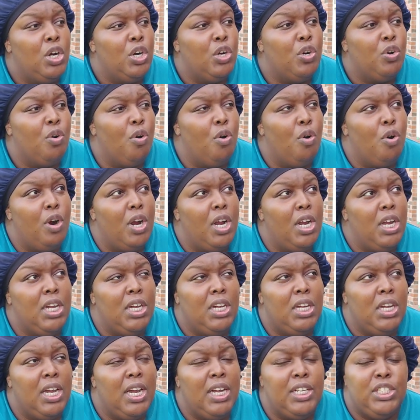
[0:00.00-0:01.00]

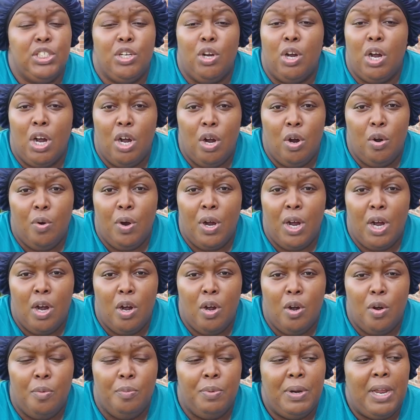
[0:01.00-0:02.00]
growing at your own
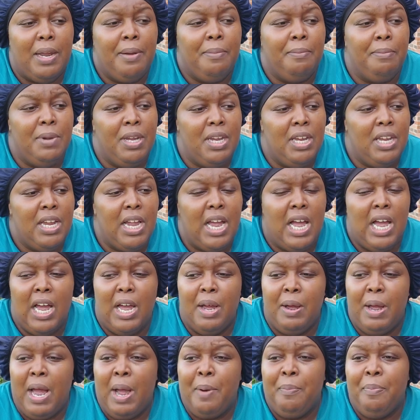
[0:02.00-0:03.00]
home, like me,
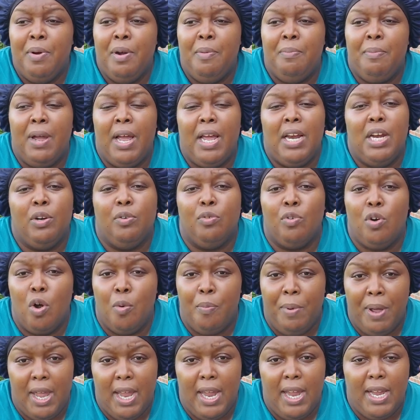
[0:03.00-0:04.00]
I put mine in
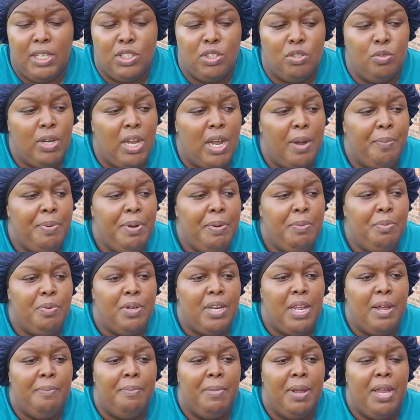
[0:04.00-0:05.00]
grow bags. You have people
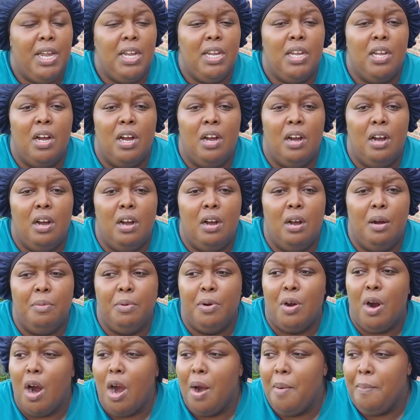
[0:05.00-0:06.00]
that make
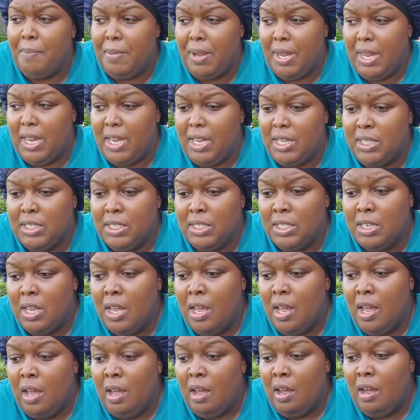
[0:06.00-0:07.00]
garden beds.
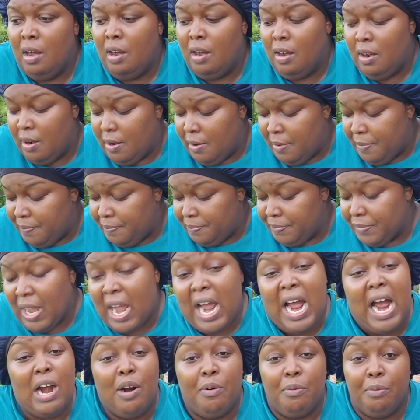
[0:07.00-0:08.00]

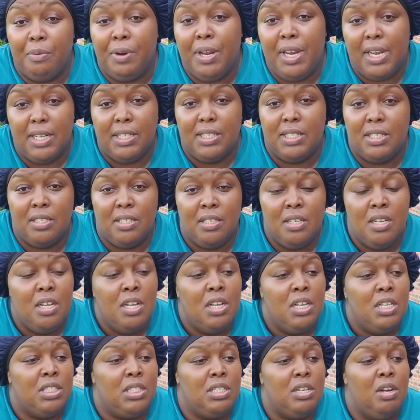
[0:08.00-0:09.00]
I rent,
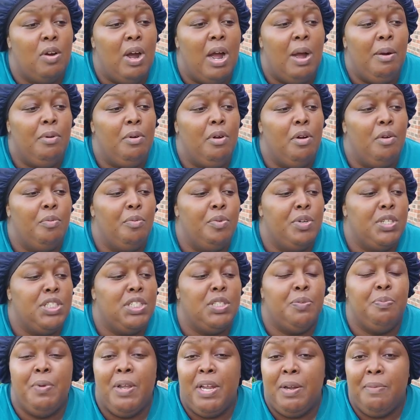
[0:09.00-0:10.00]
so I'm going to
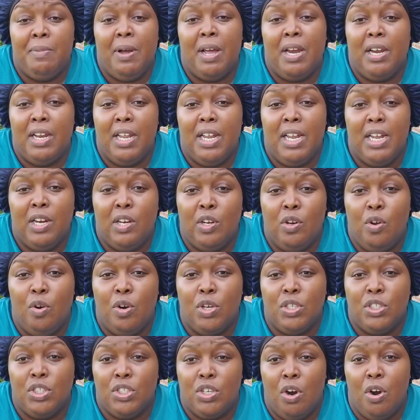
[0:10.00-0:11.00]
respect my
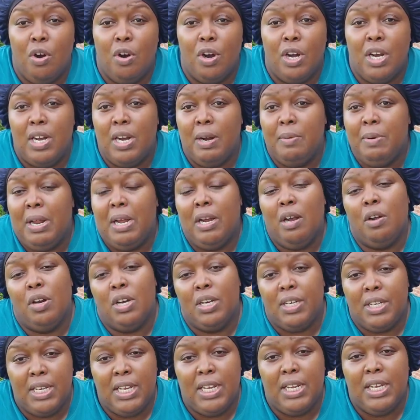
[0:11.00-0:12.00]
landlord's yard, and I'm not
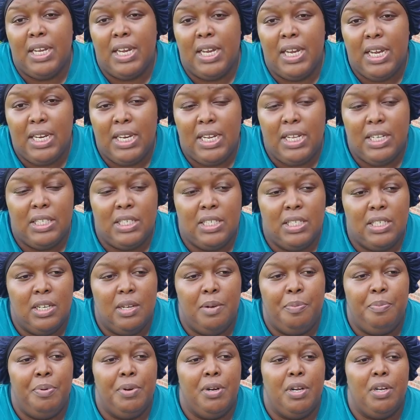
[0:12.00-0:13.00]
going to dig in it
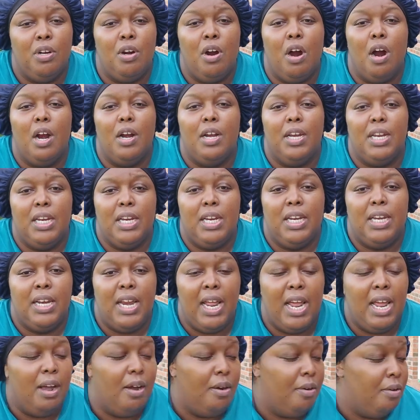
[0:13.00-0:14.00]
to put a garden in it.
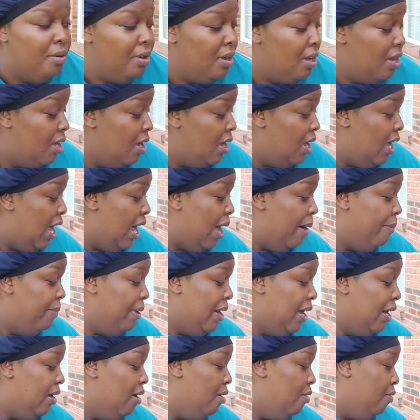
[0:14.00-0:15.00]
Now, I'm
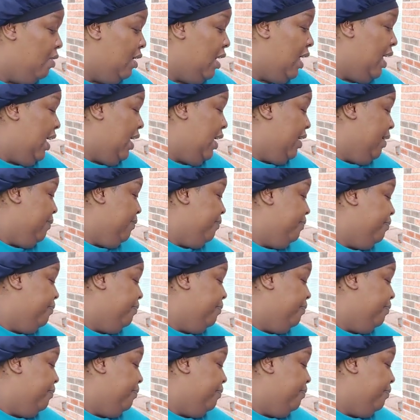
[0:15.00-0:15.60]
not going to lie.